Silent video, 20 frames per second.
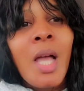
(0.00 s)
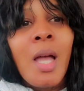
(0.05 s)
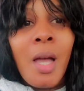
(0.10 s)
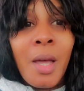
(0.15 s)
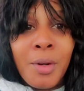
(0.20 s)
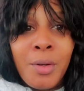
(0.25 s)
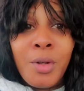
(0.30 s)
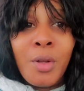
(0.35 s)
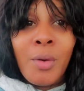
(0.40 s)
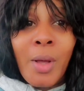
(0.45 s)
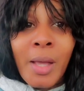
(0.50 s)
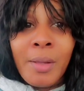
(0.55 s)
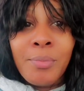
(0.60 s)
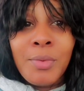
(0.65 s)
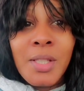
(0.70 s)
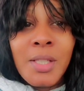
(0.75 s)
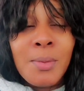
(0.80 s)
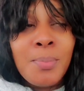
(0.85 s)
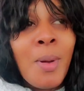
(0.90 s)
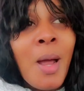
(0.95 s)
I don't know, I,
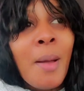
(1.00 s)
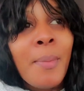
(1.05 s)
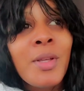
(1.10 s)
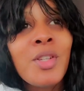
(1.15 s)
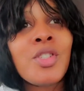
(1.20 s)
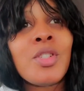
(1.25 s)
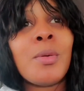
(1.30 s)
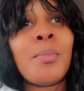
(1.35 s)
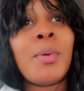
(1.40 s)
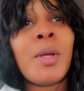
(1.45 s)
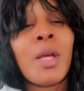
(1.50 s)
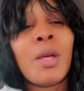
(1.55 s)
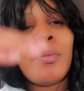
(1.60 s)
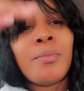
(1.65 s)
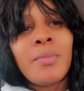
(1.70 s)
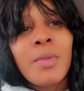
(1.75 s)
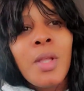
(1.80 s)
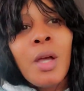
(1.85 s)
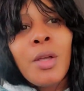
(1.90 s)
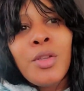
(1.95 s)
this probably should be a,
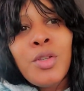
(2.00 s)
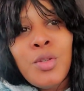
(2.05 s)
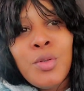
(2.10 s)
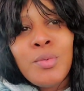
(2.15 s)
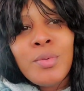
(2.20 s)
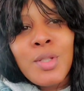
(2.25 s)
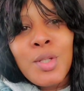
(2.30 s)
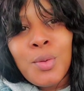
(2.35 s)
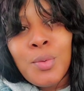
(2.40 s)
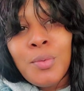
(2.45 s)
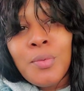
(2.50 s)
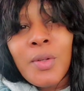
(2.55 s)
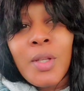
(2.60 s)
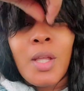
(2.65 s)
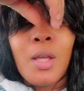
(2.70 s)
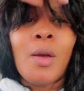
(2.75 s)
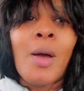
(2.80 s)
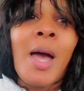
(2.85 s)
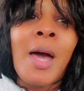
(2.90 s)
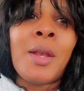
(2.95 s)
a YouTube
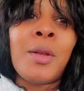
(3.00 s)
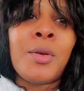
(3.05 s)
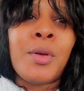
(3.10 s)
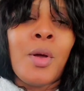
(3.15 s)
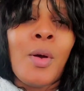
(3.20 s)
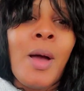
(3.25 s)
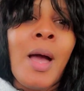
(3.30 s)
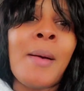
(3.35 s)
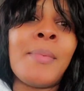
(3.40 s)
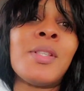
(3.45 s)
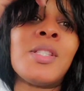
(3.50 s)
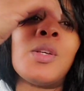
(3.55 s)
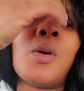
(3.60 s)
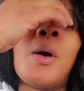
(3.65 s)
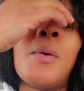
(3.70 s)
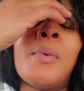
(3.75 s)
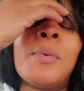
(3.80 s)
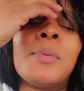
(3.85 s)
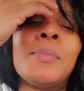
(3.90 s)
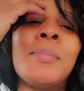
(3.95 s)
video. I don't know. I told